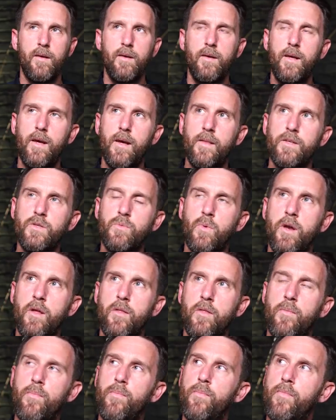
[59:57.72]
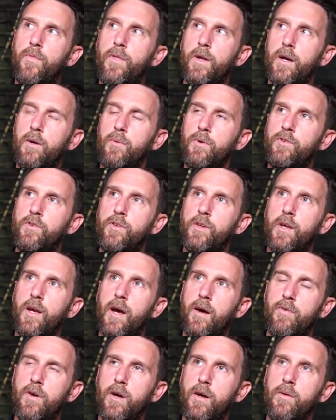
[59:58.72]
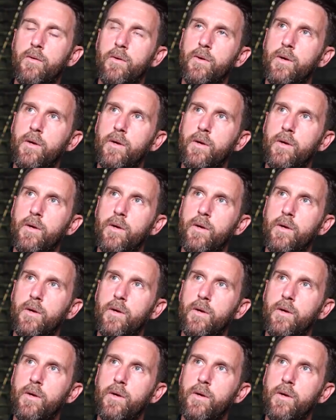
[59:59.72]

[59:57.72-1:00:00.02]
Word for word: Yeah, and there's one other thing I wanted to cover